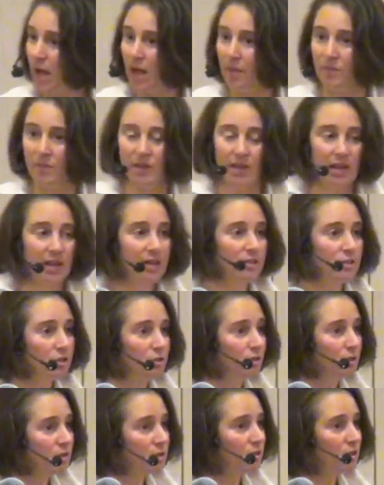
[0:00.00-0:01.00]
and the
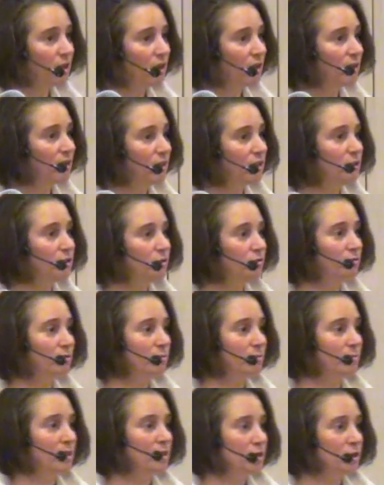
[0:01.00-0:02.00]
cancer has gone into
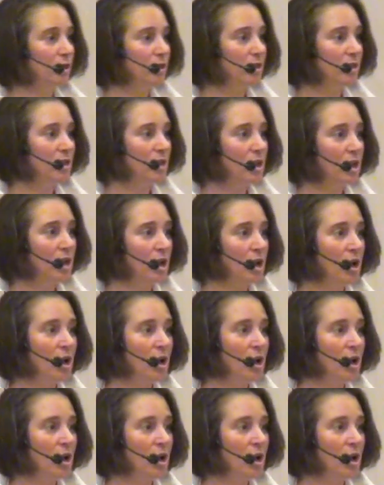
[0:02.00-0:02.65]
remission,